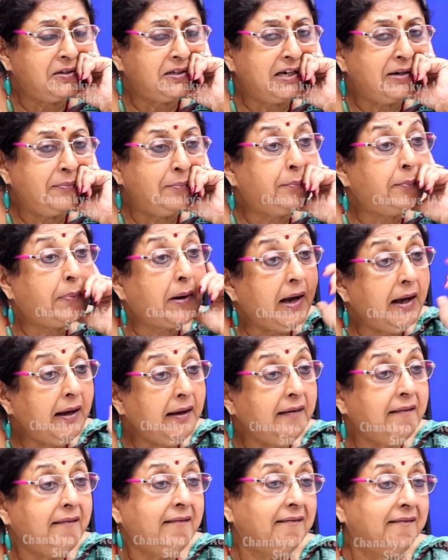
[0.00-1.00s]

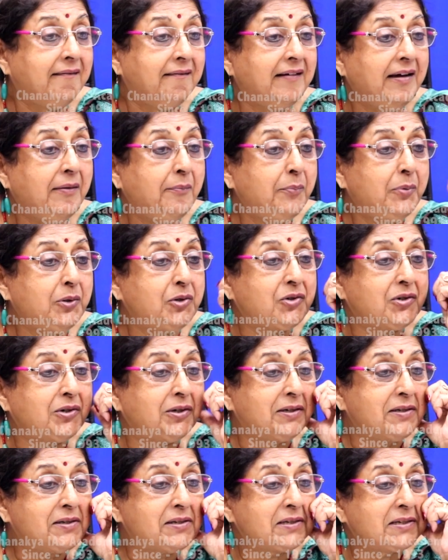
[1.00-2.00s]
Empire
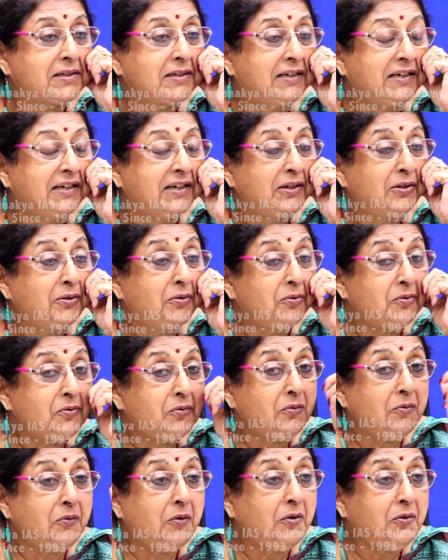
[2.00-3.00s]
ambitions. Those
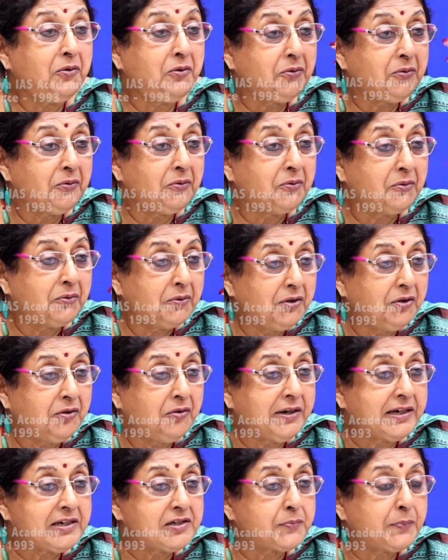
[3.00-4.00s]
who want to,
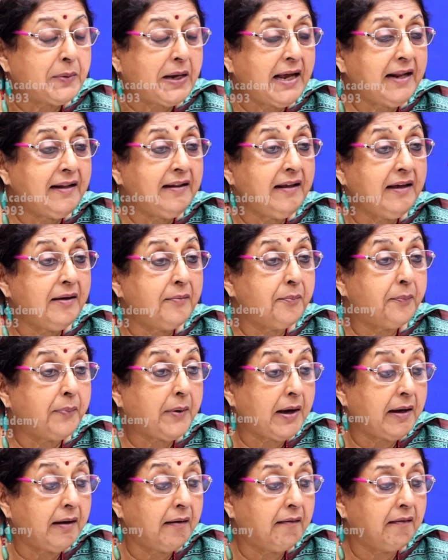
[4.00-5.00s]
expand the
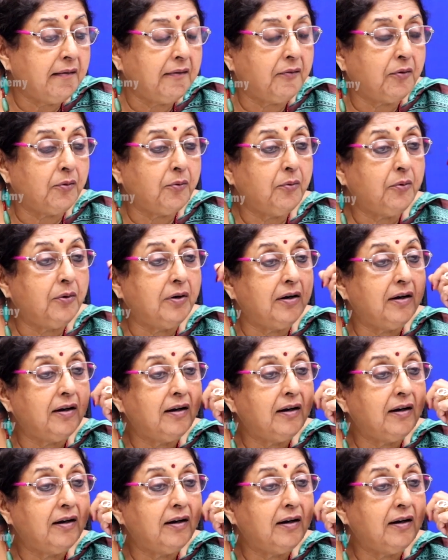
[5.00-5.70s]
empire and rule.